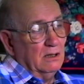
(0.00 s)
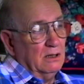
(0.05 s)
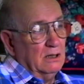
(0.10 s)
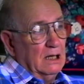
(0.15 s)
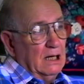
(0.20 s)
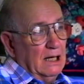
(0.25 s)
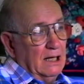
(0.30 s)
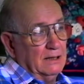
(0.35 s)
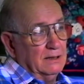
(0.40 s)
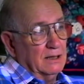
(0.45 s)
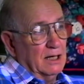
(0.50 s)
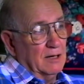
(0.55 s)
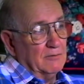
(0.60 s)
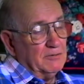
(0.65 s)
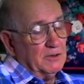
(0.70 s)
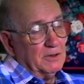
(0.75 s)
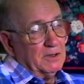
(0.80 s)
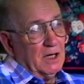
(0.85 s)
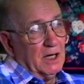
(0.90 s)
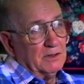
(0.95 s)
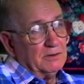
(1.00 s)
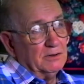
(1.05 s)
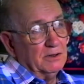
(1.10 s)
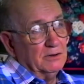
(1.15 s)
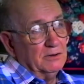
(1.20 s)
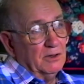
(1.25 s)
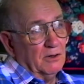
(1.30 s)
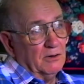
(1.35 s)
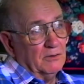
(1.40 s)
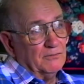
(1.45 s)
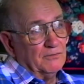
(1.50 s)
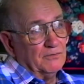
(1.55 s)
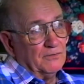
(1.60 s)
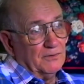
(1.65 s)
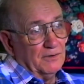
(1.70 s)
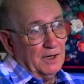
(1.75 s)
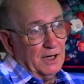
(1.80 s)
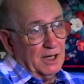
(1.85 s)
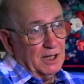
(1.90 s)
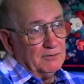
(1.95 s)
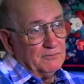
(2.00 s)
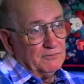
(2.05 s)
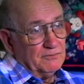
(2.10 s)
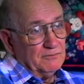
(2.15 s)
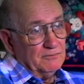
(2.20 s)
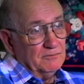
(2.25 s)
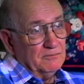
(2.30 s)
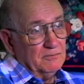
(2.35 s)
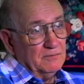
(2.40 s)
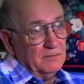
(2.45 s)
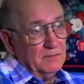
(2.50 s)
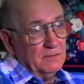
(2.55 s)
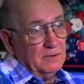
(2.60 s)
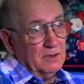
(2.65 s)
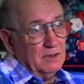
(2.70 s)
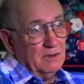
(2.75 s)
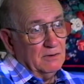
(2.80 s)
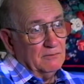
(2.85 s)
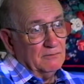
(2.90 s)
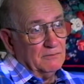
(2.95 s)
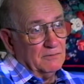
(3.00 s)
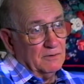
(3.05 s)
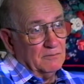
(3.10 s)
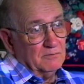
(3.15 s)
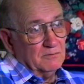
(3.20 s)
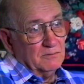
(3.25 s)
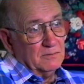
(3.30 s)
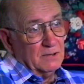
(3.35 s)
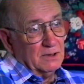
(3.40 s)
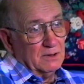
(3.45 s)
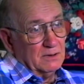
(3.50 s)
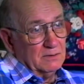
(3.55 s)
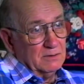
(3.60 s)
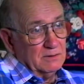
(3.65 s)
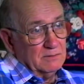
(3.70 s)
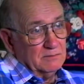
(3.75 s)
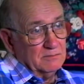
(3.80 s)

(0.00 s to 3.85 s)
And after I got to know Fred from uh,